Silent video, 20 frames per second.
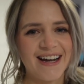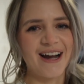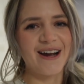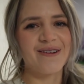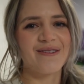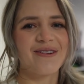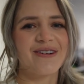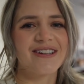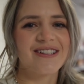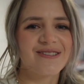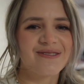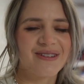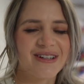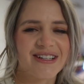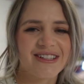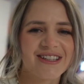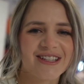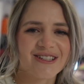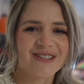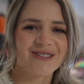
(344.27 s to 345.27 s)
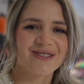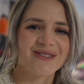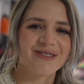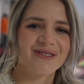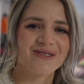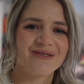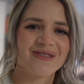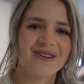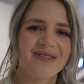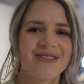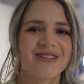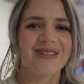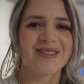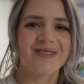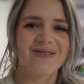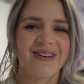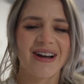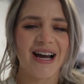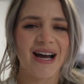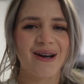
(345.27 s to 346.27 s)
I worked with True
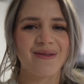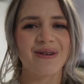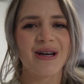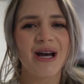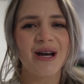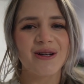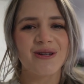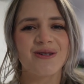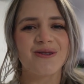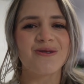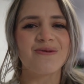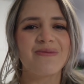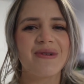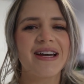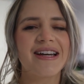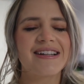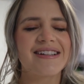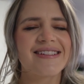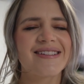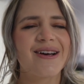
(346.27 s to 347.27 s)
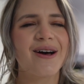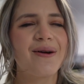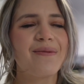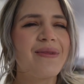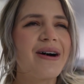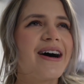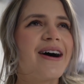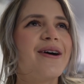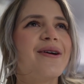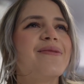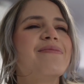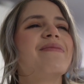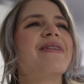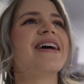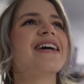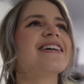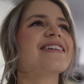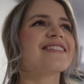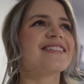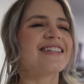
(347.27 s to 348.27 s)
Focus Fab to make some
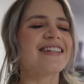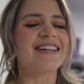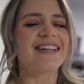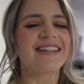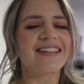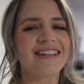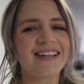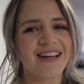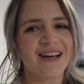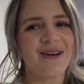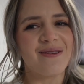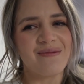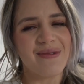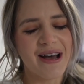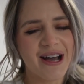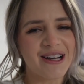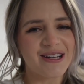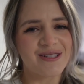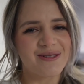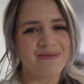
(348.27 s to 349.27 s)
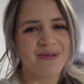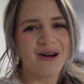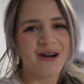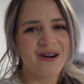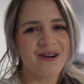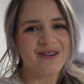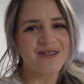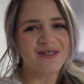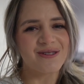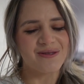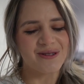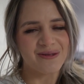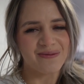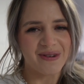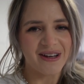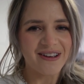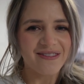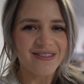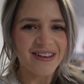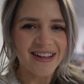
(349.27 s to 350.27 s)
amazing bash bars with
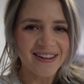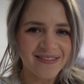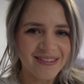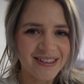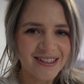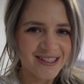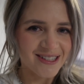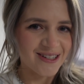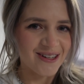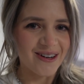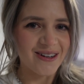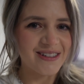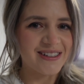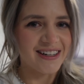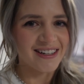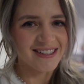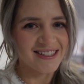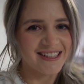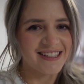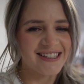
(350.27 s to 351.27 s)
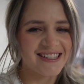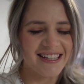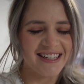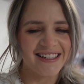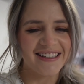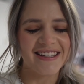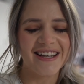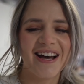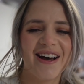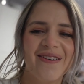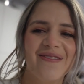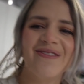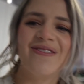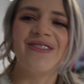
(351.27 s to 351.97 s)
my favorite star dussets in them